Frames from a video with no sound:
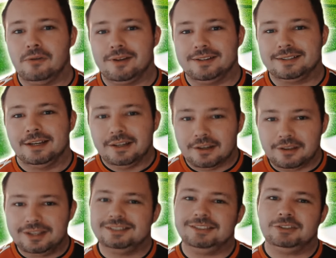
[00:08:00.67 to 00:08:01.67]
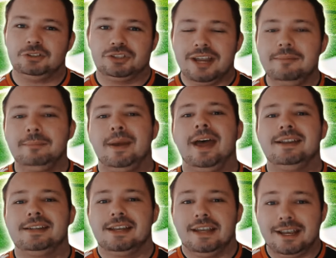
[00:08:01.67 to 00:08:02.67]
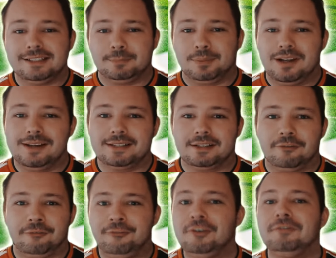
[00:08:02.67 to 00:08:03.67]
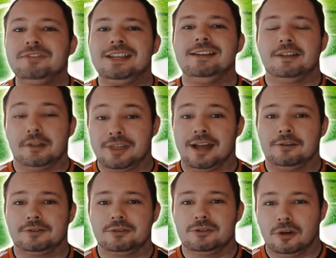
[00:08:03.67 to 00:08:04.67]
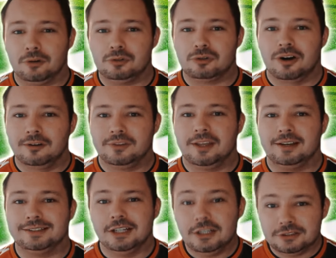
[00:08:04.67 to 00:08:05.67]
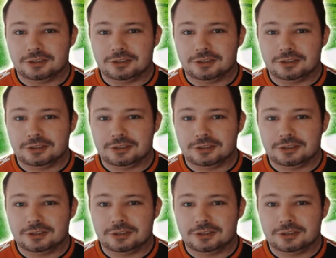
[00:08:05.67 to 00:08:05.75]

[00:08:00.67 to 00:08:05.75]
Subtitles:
units. This same bet is plus 15,000 on DraftKings.